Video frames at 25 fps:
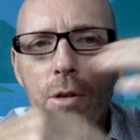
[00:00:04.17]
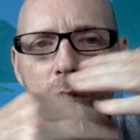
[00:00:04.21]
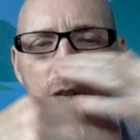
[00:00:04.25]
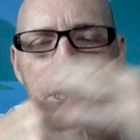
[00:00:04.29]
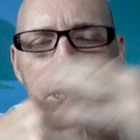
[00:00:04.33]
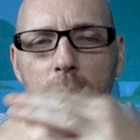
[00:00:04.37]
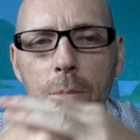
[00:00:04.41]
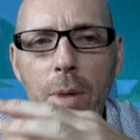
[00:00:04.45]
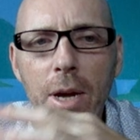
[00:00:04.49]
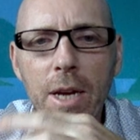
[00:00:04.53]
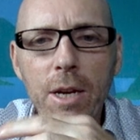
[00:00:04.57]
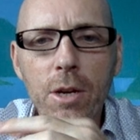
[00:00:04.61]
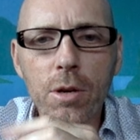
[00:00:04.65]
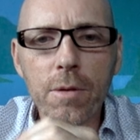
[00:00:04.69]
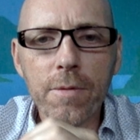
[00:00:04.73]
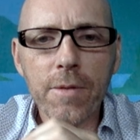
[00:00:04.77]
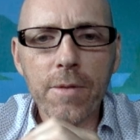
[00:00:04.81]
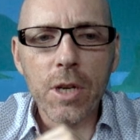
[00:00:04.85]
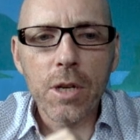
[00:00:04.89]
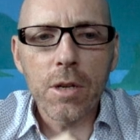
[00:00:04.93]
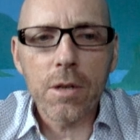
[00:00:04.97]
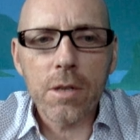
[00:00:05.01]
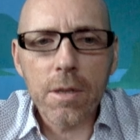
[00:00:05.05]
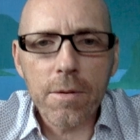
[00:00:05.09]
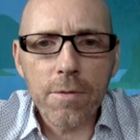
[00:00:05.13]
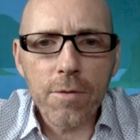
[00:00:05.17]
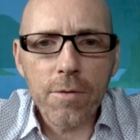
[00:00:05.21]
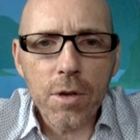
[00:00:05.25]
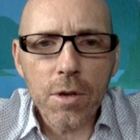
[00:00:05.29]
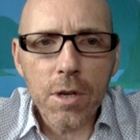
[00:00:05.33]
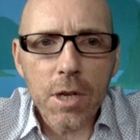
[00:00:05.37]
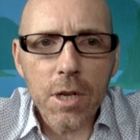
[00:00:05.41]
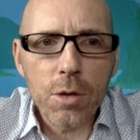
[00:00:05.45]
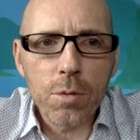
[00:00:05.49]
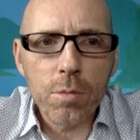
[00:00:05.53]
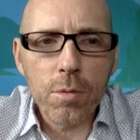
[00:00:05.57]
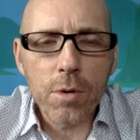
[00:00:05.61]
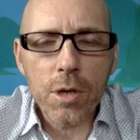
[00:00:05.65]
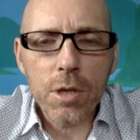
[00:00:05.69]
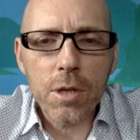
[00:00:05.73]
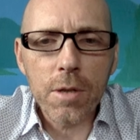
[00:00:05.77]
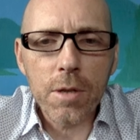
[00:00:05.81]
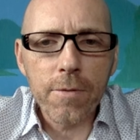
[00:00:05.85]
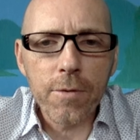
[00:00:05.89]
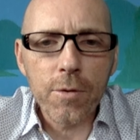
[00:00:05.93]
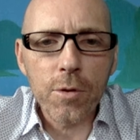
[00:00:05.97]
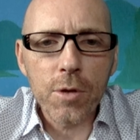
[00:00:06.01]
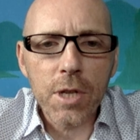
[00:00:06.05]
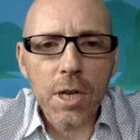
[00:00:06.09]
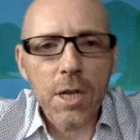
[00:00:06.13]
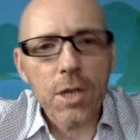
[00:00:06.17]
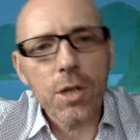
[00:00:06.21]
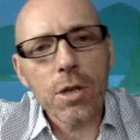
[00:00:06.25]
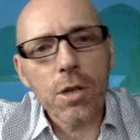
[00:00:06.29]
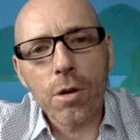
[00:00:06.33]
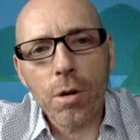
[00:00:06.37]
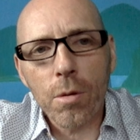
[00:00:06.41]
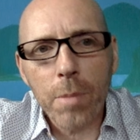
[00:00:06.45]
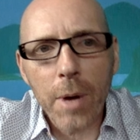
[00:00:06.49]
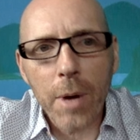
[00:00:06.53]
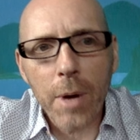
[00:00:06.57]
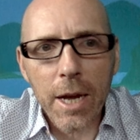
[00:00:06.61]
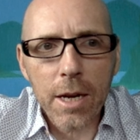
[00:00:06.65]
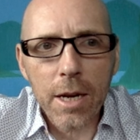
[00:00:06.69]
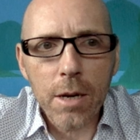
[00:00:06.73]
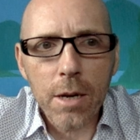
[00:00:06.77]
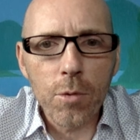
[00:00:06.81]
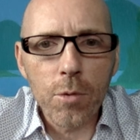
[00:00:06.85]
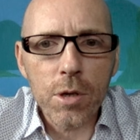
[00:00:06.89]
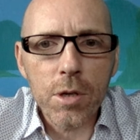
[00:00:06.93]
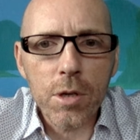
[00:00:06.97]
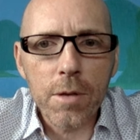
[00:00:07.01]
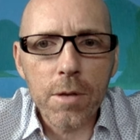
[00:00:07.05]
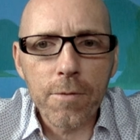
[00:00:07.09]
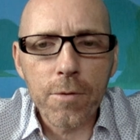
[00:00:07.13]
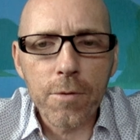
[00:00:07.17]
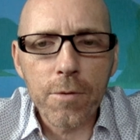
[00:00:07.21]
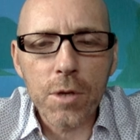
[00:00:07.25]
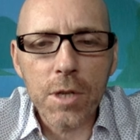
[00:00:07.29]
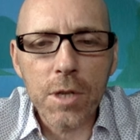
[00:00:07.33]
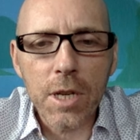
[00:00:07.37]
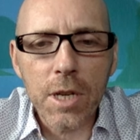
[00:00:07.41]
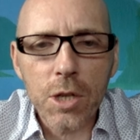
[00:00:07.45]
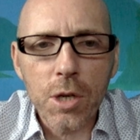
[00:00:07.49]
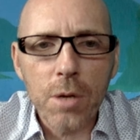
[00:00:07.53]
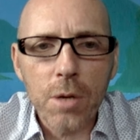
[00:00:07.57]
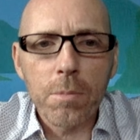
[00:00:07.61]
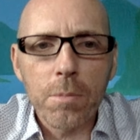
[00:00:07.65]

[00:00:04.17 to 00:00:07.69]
these are micro videos. If you need to watch the full session, go back and watch the full session.